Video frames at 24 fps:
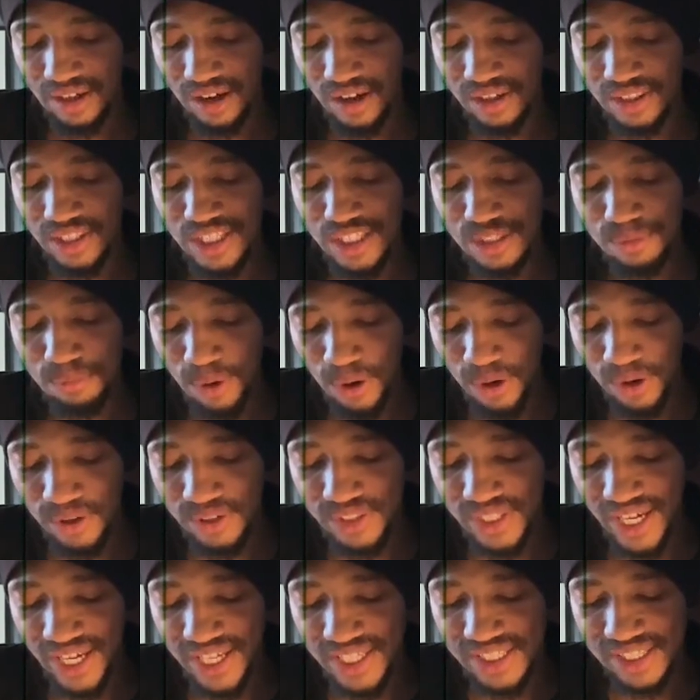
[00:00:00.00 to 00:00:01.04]
On the
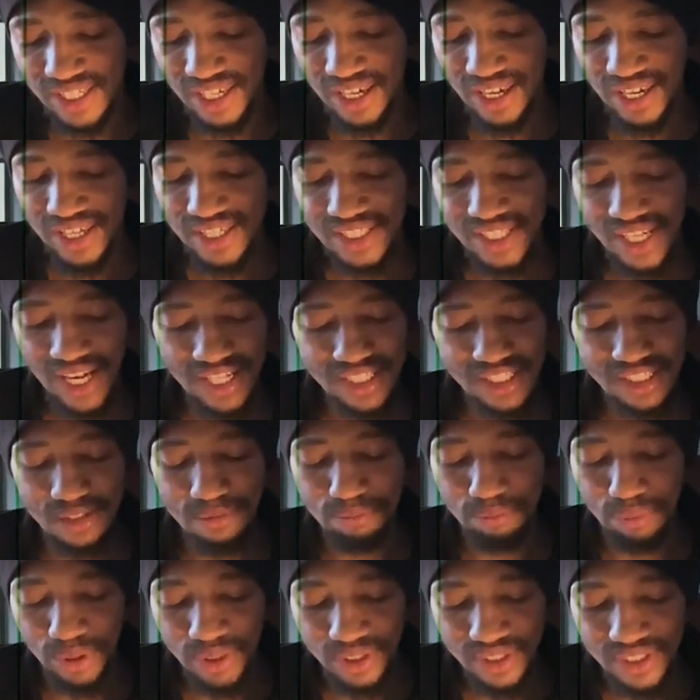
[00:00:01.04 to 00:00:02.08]
small desk sat
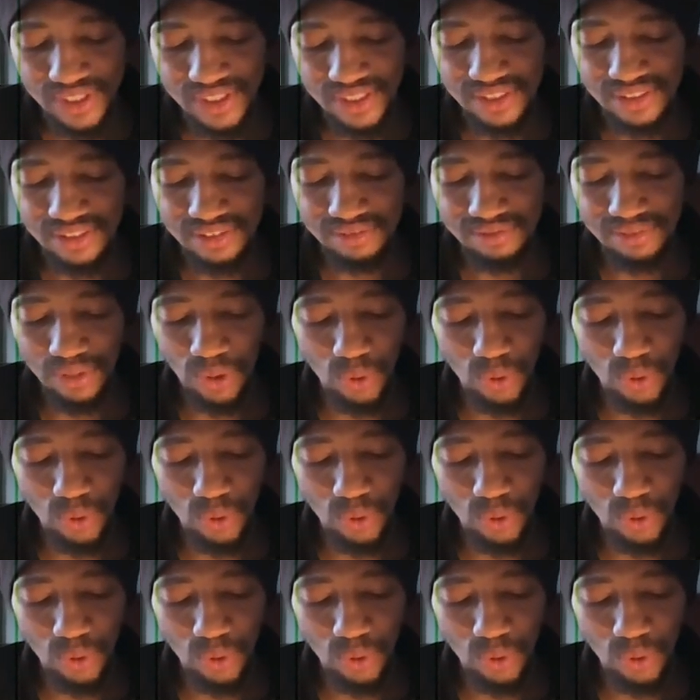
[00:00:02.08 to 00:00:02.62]
some books,